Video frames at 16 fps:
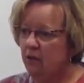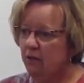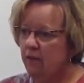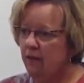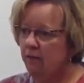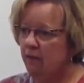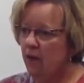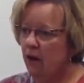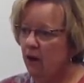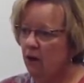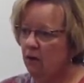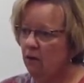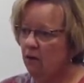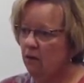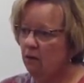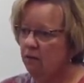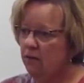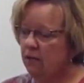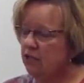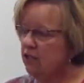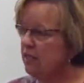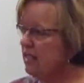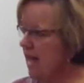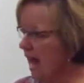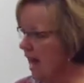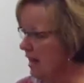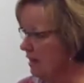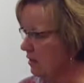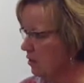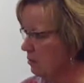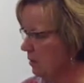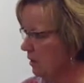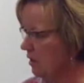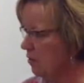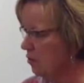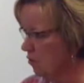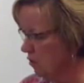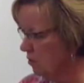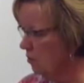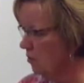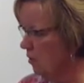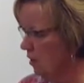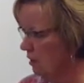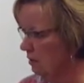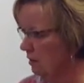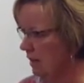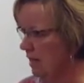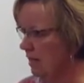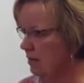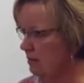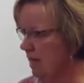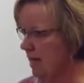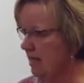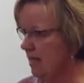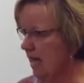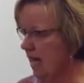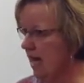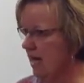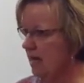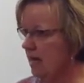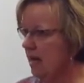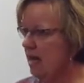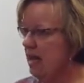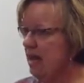that their status with the school is maintained,